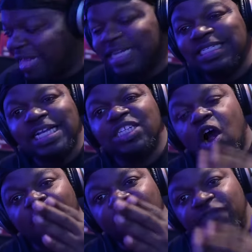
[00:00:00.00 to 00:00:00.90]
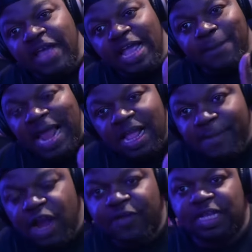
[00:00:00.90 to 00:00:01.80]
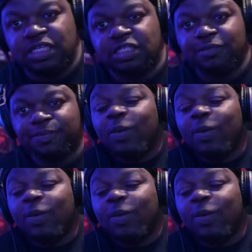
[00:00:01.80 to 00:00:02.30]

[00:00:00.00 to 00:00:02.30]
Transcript: These niggas are fake black Americans.